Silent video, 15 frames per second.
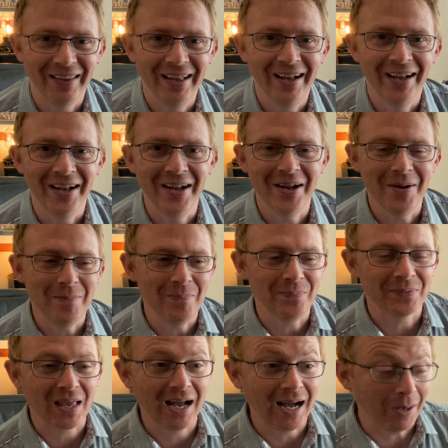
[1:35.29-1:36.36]

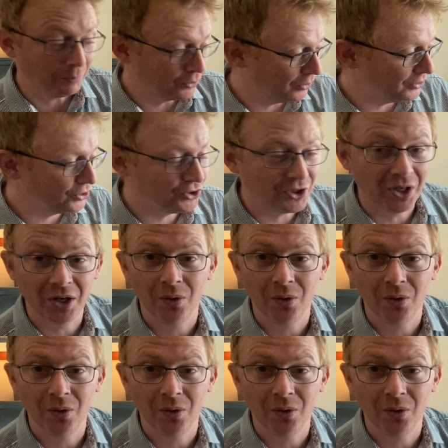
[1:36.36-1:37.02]
I'm going to share